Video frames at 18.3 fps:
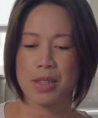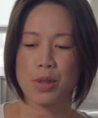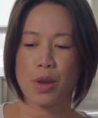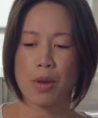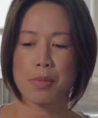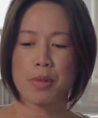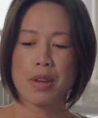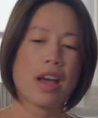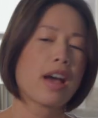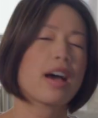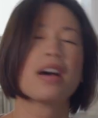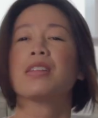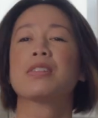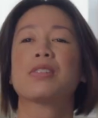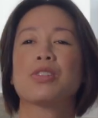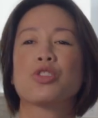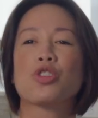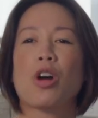So I'm gonna
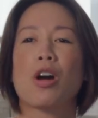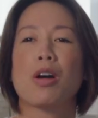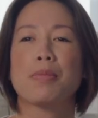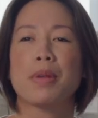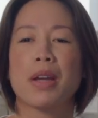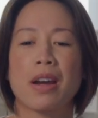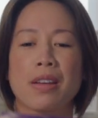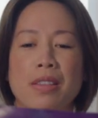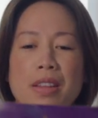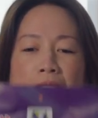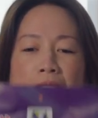ask John behind the